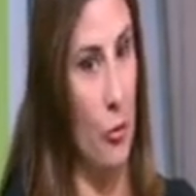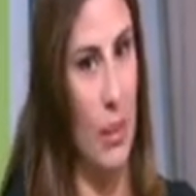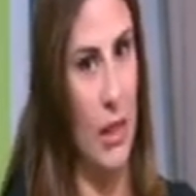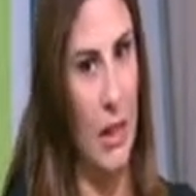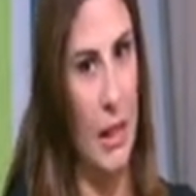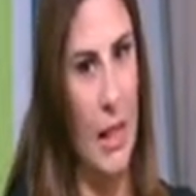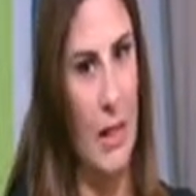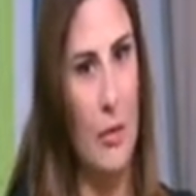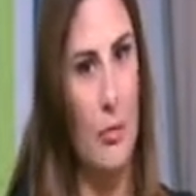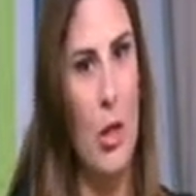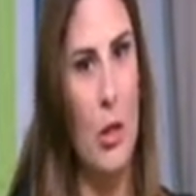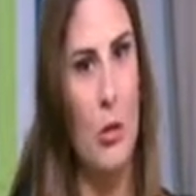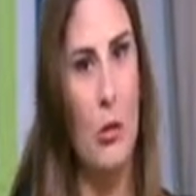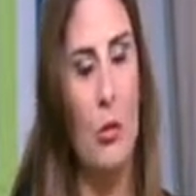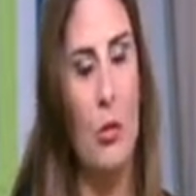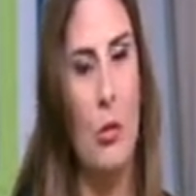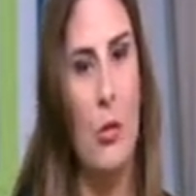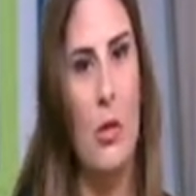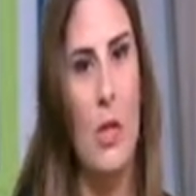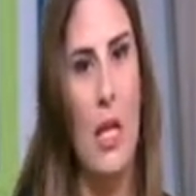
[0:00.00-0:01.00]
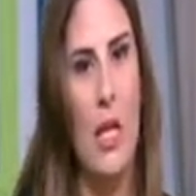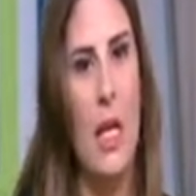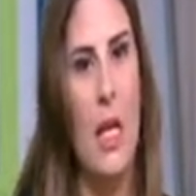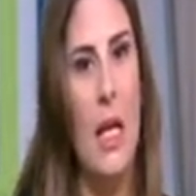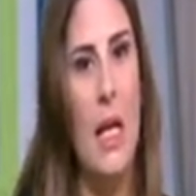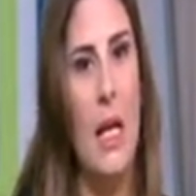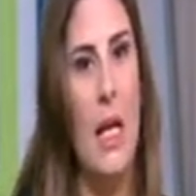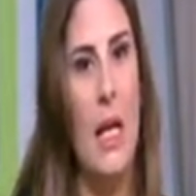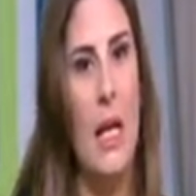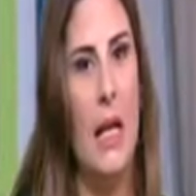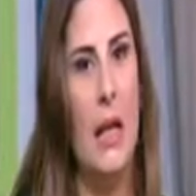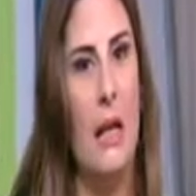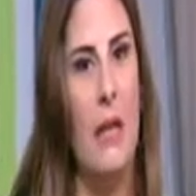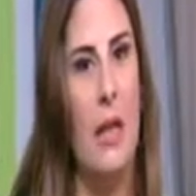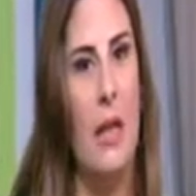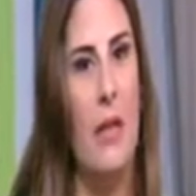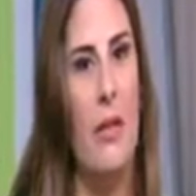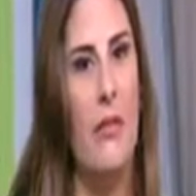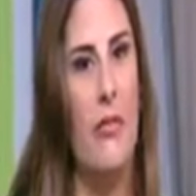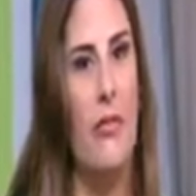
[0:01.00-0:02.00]
But let me also say
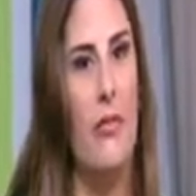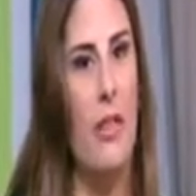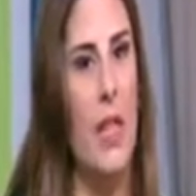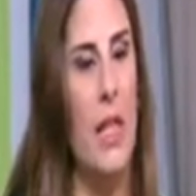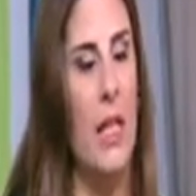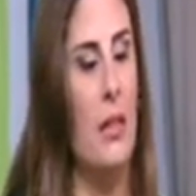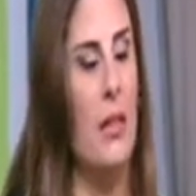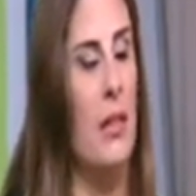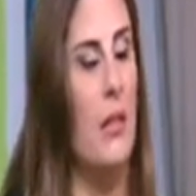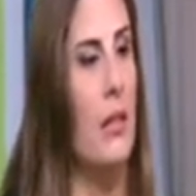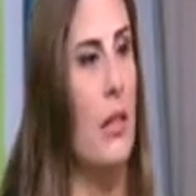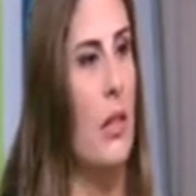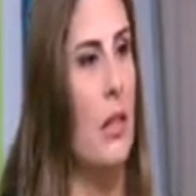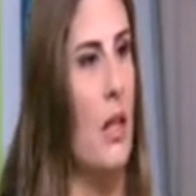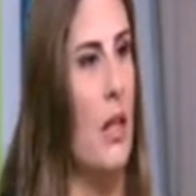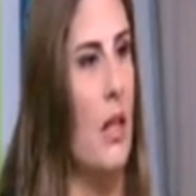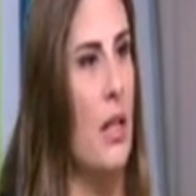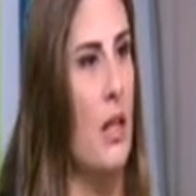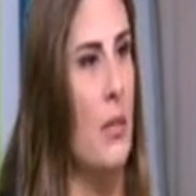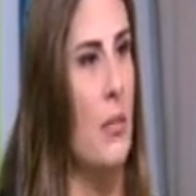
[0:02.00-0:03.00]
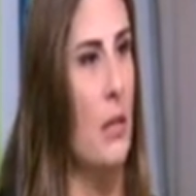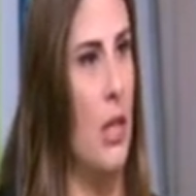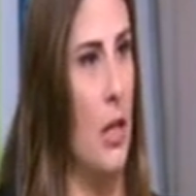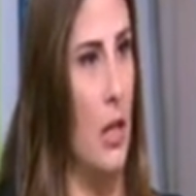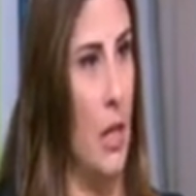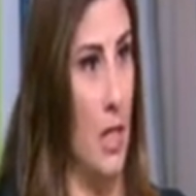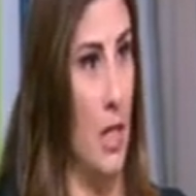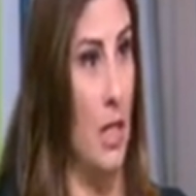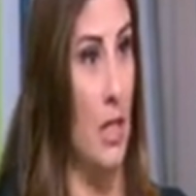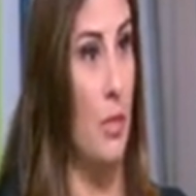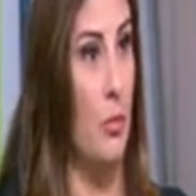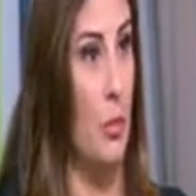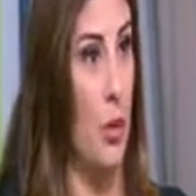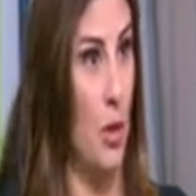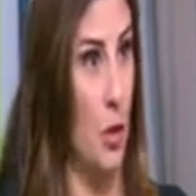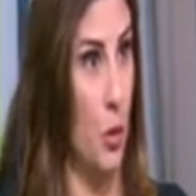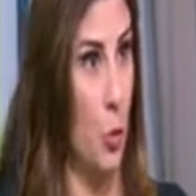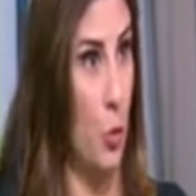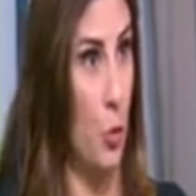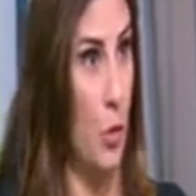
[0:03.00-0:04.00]
the fact that the timeline has
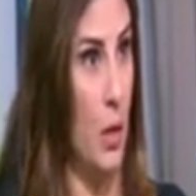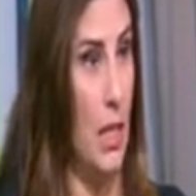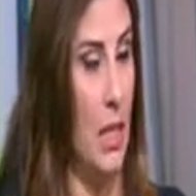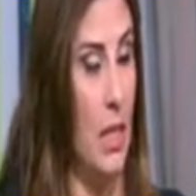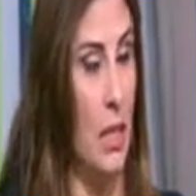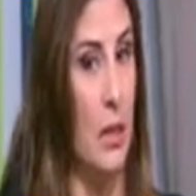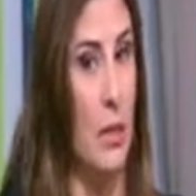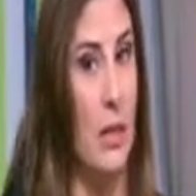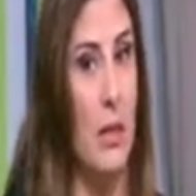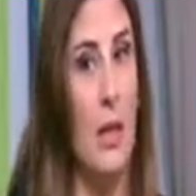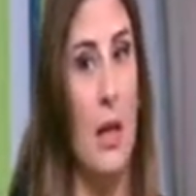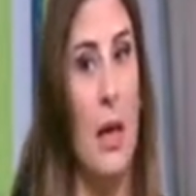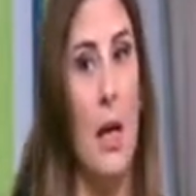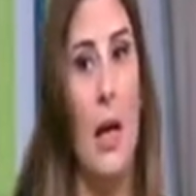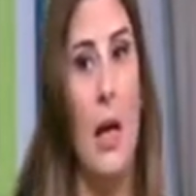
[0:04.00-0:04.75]
been squeezed